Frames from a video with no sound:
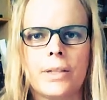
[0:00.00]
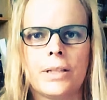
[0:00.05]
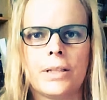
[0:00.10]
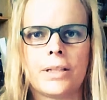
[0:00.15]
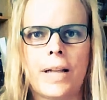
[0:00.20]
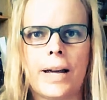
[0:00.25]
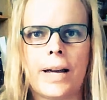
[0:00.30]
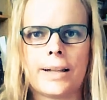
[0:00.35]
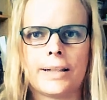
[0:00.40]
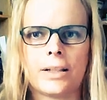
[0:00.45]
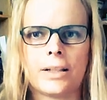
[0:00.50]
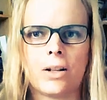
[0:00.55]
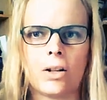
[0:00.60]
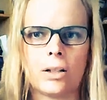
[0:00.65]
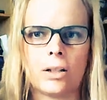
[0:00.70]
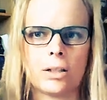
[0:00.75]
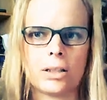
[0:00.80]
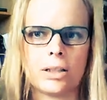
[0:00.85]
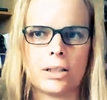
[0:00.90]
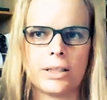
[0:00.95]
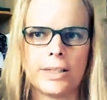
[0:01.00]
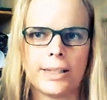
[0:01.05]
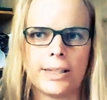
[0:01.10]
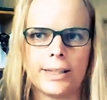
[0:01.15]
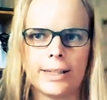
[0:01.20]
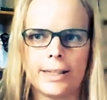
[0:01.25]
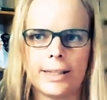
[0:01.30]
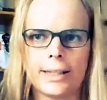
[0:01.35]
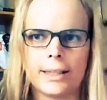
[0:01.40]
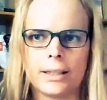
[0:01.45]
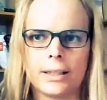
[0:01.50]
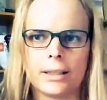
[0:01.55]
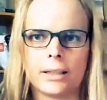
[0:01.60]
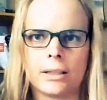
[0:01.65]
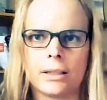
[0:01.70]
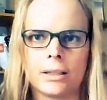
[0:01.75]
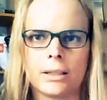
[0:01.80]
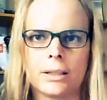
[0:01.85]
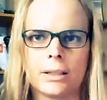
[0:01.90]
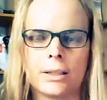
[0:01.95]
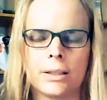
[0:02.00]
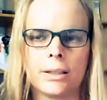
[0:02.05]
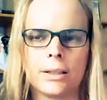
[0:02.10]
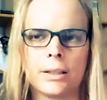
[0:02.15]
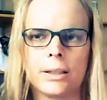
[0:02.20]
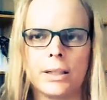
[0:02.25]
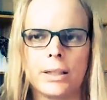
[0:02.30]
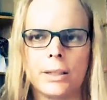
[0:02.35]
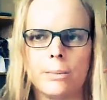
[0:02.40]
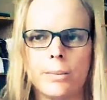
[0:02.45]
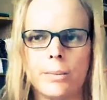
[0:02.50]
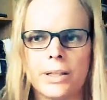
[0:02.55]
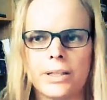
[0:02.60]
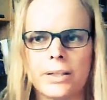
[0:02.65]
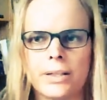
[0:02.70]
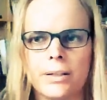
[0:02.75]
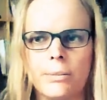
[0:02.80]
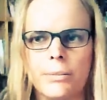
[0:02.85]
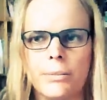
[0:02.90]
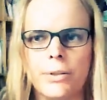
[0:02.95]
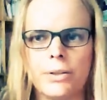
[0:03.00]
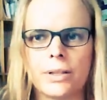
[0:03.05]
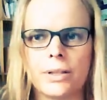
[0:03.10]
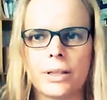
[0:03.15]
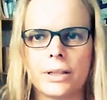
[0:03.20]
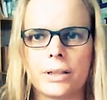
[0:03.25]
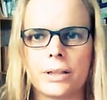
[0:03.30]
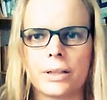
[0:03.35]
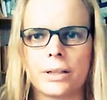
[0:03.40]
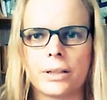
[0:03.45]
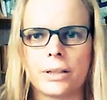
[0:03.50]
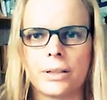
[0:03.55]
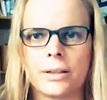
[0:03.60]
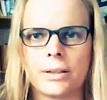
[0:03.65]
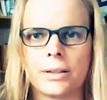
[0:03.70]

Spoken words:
His eyes had gone steely. He missed the music.